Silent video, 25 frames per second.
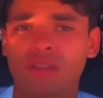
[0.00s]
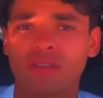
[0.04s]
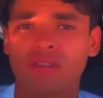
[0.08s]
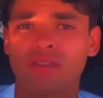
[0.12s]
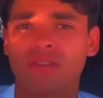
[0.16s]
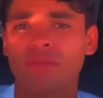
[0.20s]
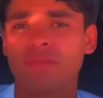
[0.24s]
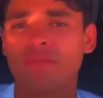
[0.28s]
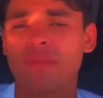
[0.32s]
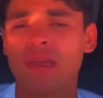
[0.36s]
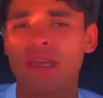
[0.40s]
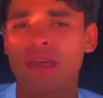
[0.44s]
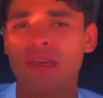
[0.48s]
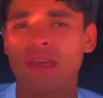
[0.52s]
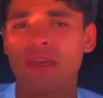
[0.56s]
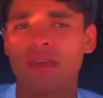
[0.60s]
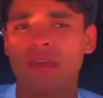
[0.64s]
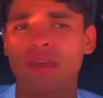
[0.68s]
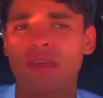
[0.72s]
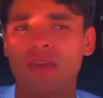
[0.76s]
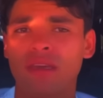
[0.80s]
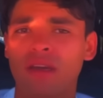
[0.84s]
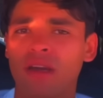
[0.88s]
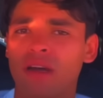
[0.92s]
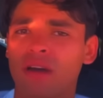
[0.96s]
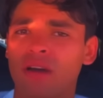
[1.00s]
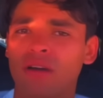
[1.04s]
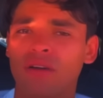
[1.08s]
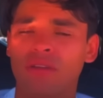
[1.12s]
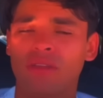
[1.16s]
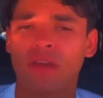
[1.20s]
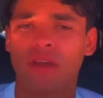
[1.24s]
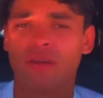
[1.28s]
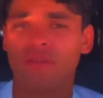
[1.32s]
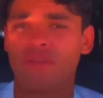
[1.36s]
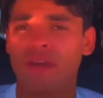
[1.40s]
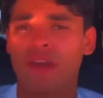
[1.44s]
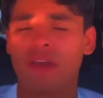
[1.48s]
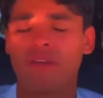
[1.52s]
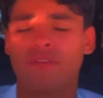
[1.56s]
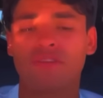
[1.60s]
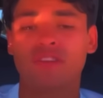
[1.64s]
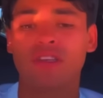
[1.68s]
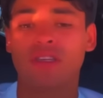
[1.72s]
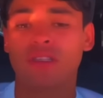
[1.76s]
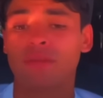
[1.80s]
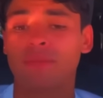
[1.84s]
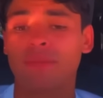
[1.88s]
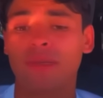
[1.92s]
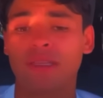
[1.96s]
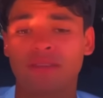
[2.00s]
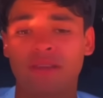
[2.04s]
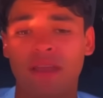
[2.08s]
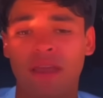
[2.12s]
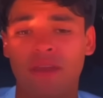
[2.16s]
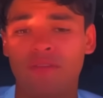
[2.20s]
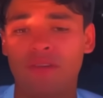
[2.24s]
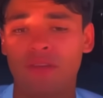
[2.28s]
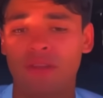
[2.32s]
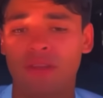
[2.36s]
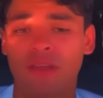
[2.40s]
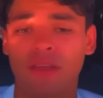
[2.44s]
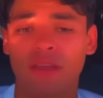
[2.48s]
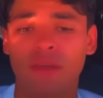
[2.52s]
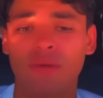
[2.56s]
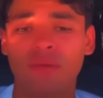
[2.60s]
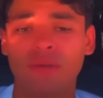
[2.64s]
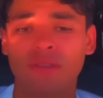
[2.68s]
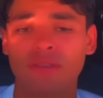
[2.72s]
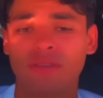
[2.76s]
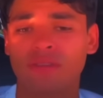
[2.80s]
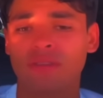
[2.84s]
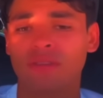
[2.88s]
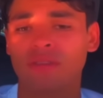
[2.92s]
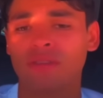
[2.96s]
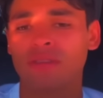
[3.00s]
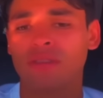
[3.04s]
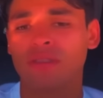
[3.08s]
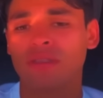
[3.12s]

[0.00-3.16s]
And to me, you know, that ref just missed everything. It was